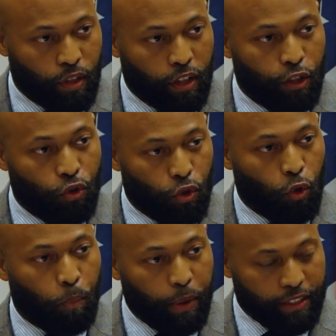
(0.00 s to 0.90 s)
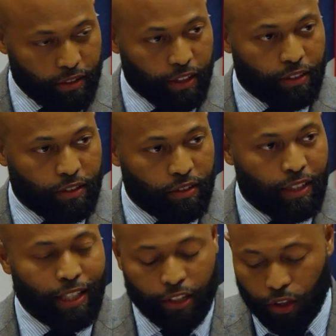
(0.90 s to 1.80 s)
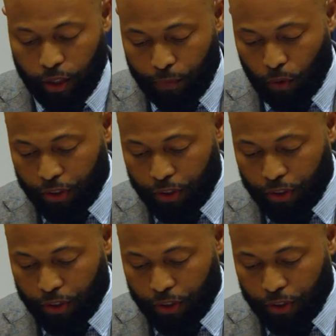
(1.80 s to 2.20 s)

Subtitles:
can do business, and deliver